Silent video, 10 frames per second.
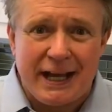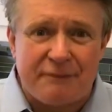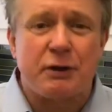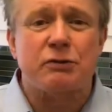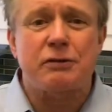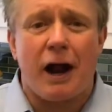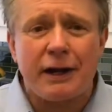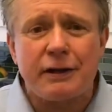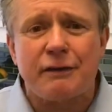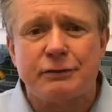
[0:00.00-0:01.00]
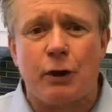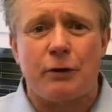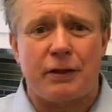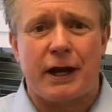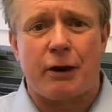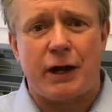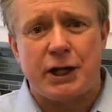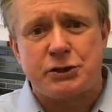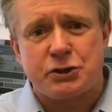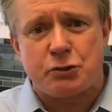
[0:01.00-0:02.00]
If there's not enough dirt there,
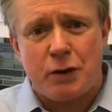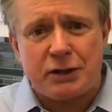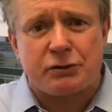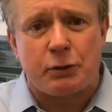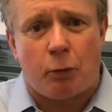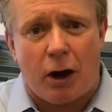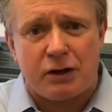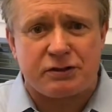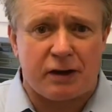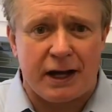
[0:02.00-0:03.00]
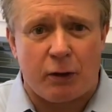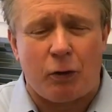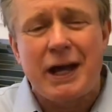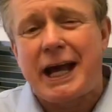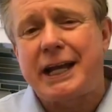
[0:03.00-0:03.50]
it shrinks the wash cycle